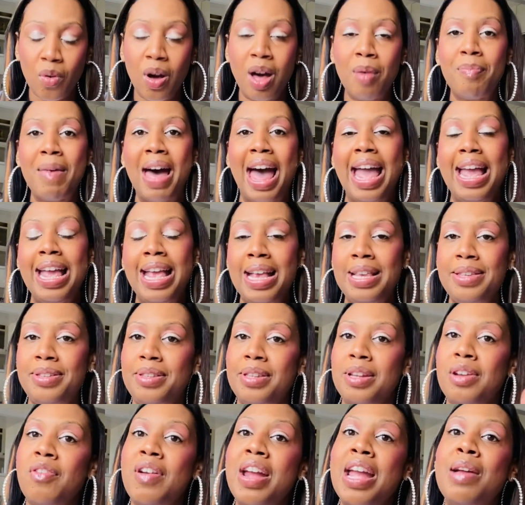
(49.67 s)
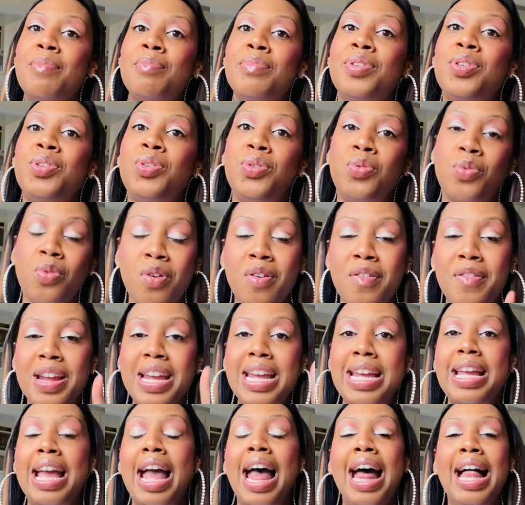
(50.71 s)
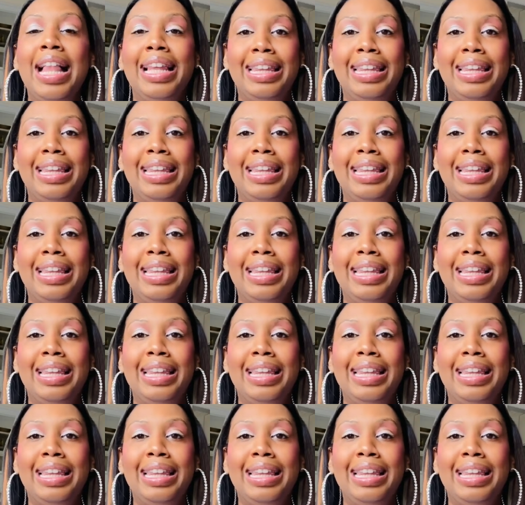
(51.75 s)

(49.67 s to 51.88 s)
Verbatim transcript: on my Instagram story